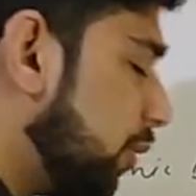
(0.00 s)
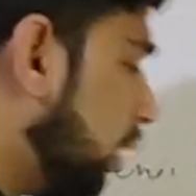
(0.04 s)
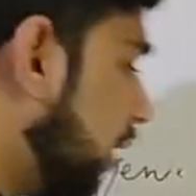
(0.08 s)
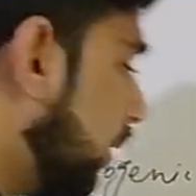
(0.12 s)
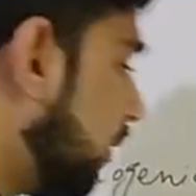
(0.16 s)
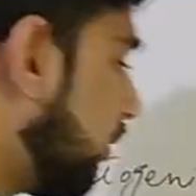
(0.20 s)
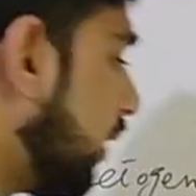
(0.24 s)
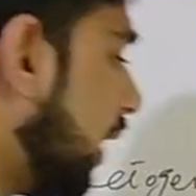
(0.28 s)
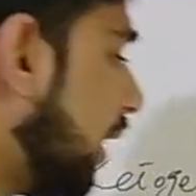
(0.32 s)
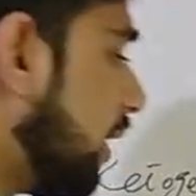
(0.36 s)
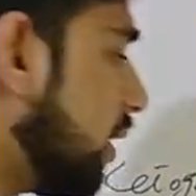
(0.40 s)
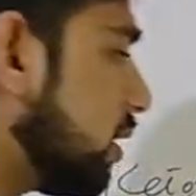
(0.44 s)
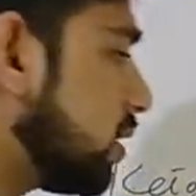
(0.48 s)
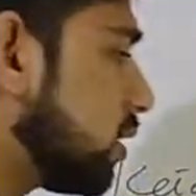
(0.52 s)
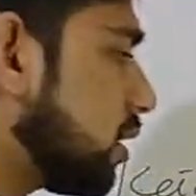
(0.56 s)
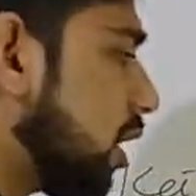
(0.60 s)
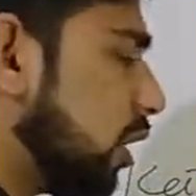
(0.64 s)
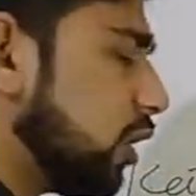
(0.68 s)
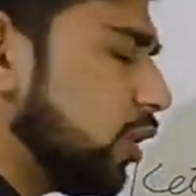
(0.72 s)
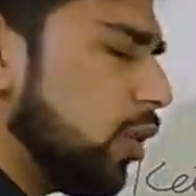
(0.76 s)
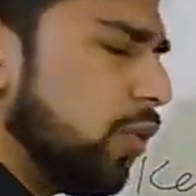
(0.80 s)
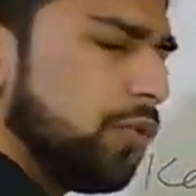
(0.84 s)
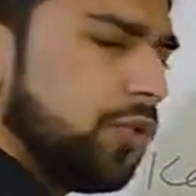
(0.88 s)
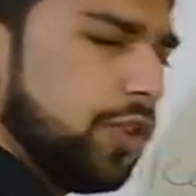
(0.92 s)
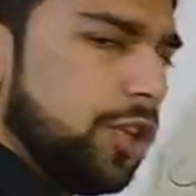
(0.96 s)
of this, as a
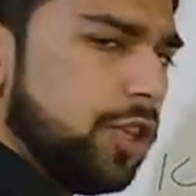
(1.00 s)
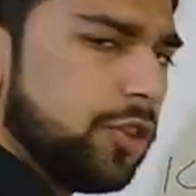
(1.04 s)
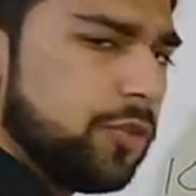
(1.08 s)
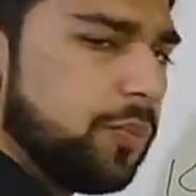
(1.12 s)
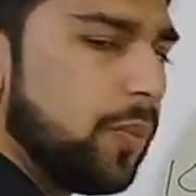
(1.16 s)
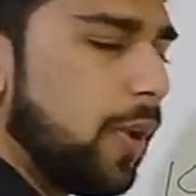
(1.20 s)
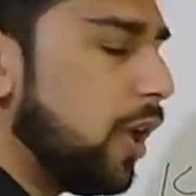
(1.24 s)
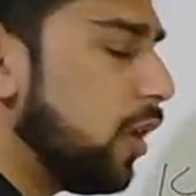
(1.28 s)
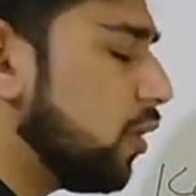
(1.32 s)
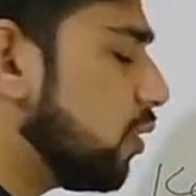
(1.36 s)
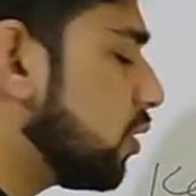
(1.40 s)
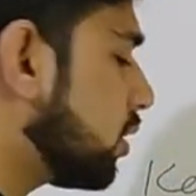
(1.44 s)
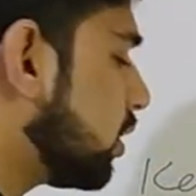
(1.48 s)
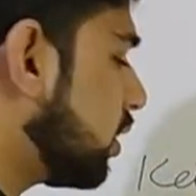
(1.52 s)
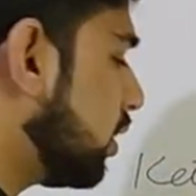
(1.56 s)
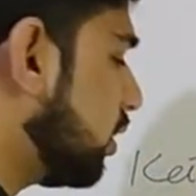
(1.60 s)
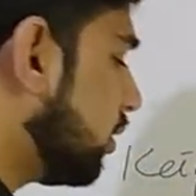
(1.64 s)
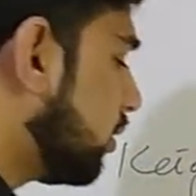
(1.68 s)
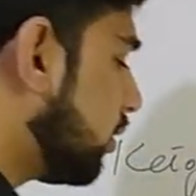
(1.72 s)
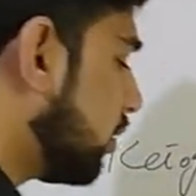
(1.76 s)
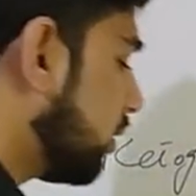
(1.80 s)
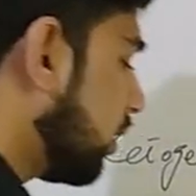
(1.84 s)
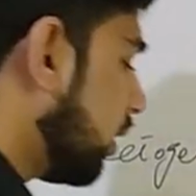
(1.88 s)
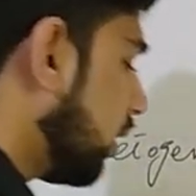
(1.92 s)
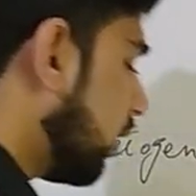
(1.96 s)
result of
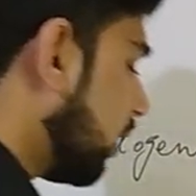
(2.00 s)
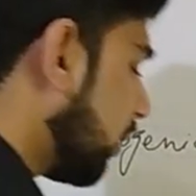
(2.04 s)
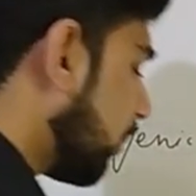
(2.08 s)
dysbiosis,